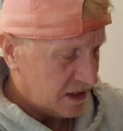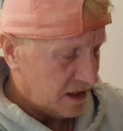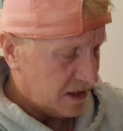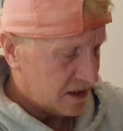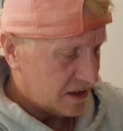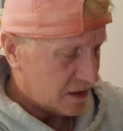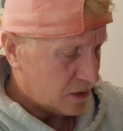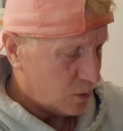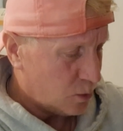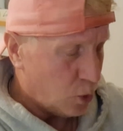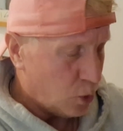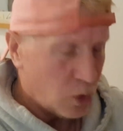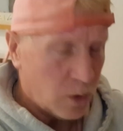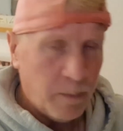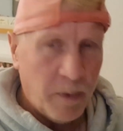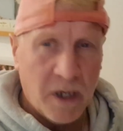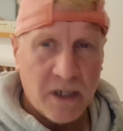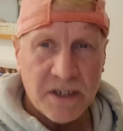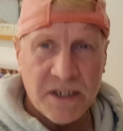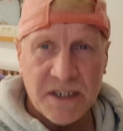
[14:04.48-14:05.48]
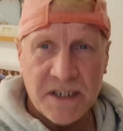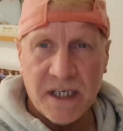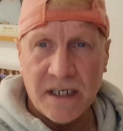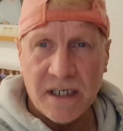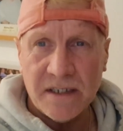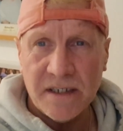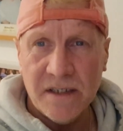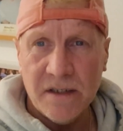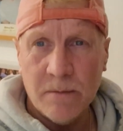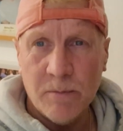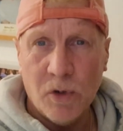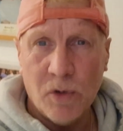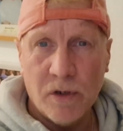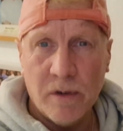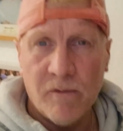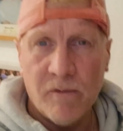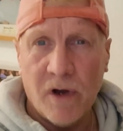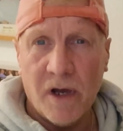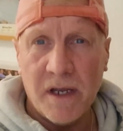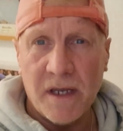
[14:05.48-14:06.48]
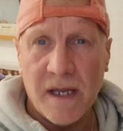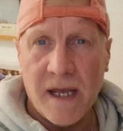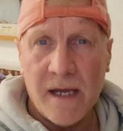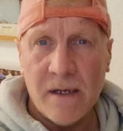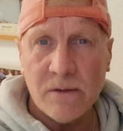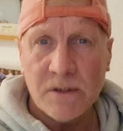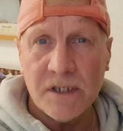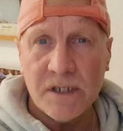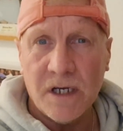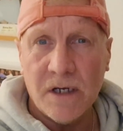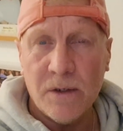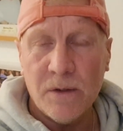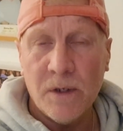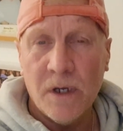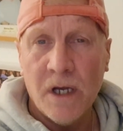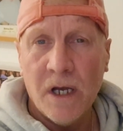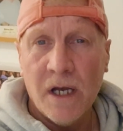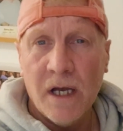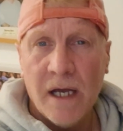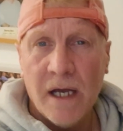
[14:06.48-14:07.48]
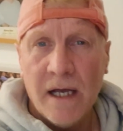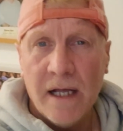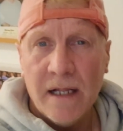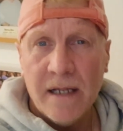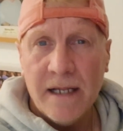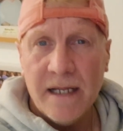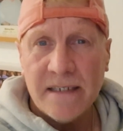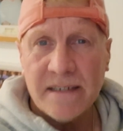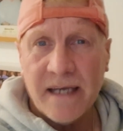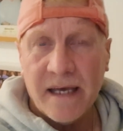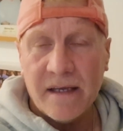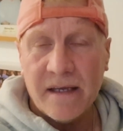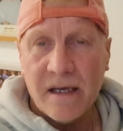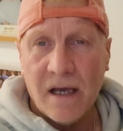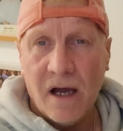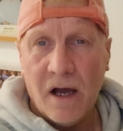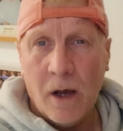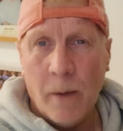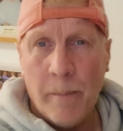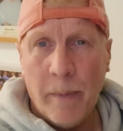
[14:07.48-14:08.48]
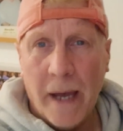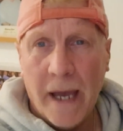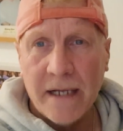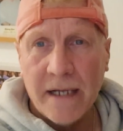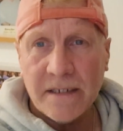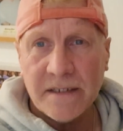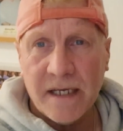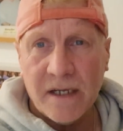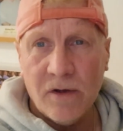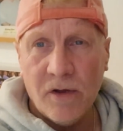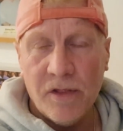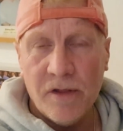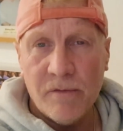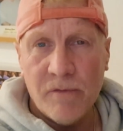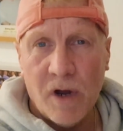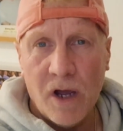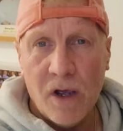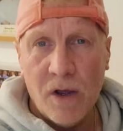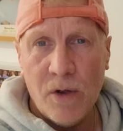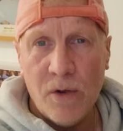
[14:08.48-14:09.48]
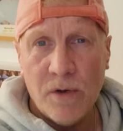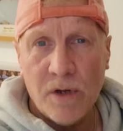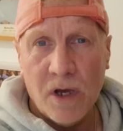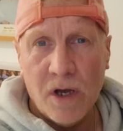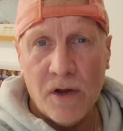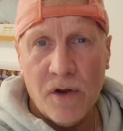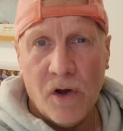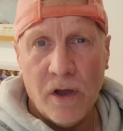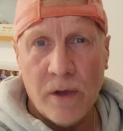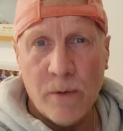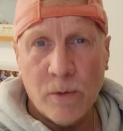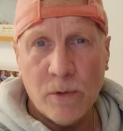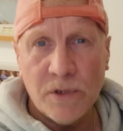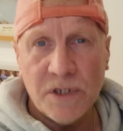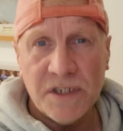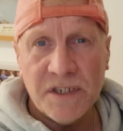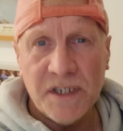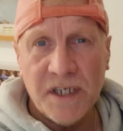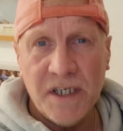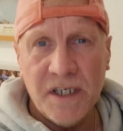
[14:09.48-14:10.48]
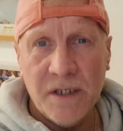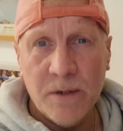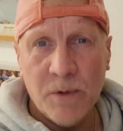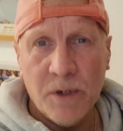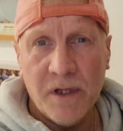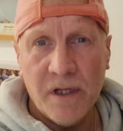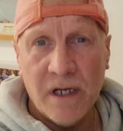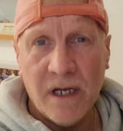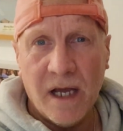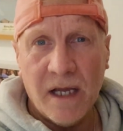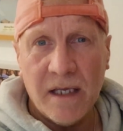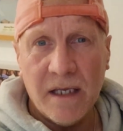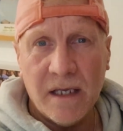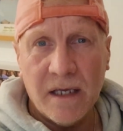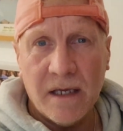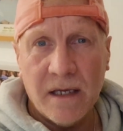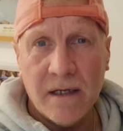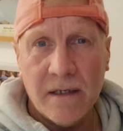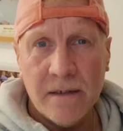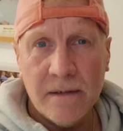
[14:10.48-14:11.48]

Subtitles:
6:15 in the morning right now, so let's get the car packed, get on the road, and I will see you at the lake.